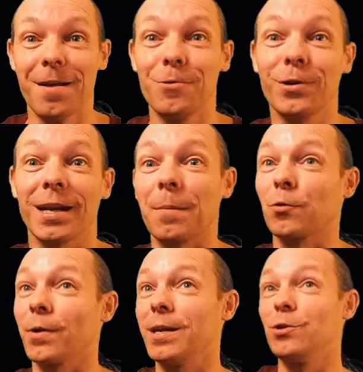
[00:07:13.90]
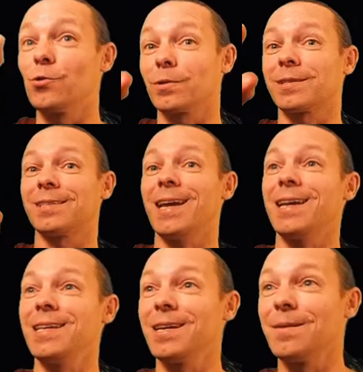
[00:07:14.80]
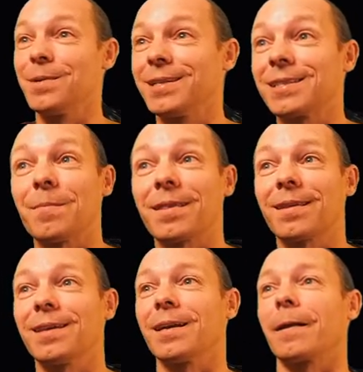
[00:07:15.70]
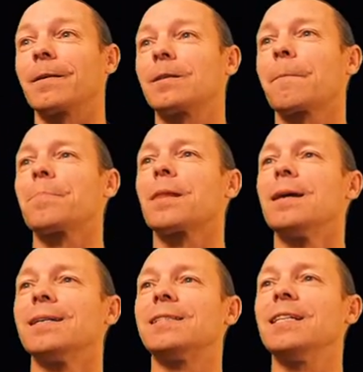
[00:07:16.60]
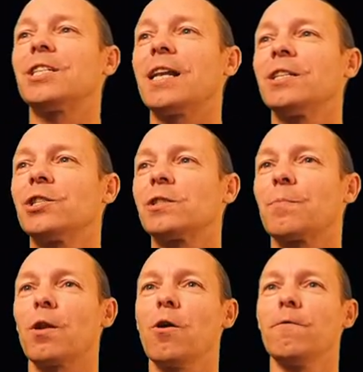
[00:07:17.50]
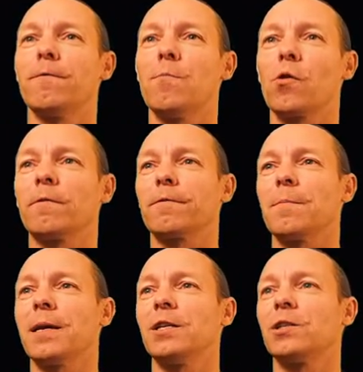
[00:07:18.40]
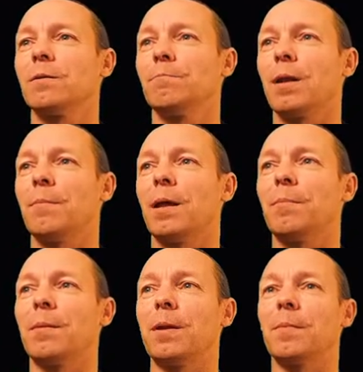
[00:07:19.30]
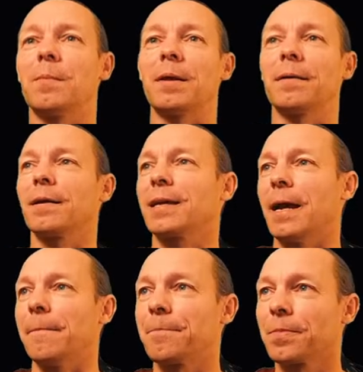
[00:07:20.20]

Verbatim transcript: you can upgrade your stadium and some other things. See challenges below for more information, blah blah blah blah blah blah. Okay.